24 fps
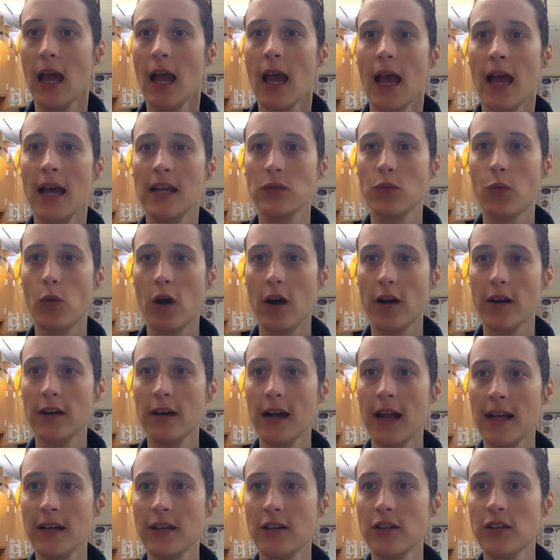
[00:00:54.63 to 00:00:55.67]
As water
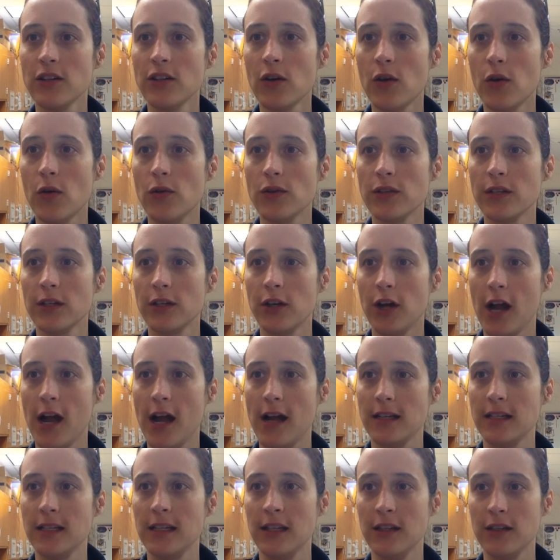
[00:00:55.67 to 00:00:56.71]
enters the holes and
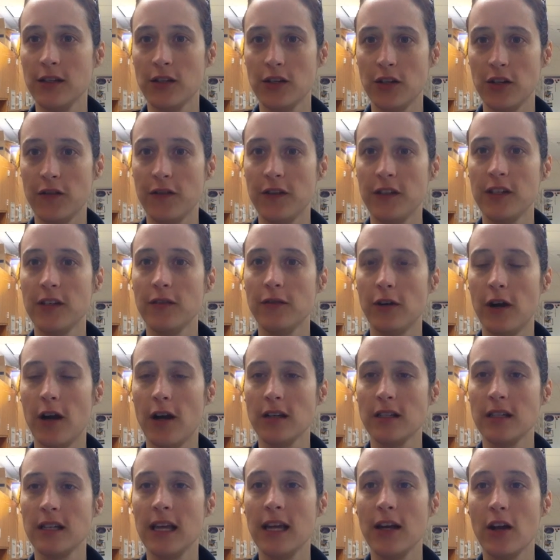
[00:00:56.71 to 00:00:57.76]
cracks in the surface of
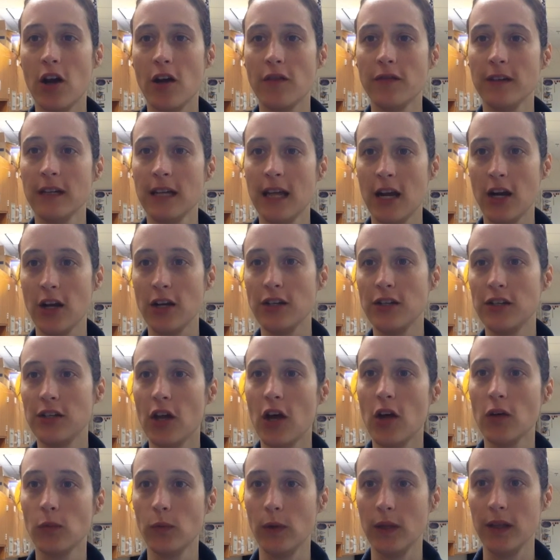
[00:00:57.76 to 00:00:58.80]
rocks, it often carries
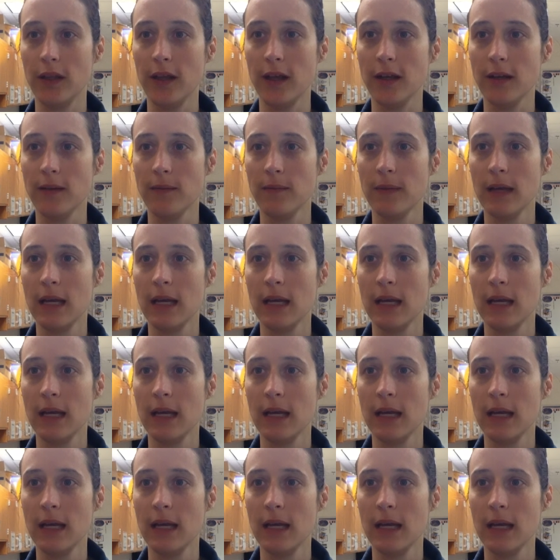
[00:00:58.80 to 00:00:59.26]
salt with it.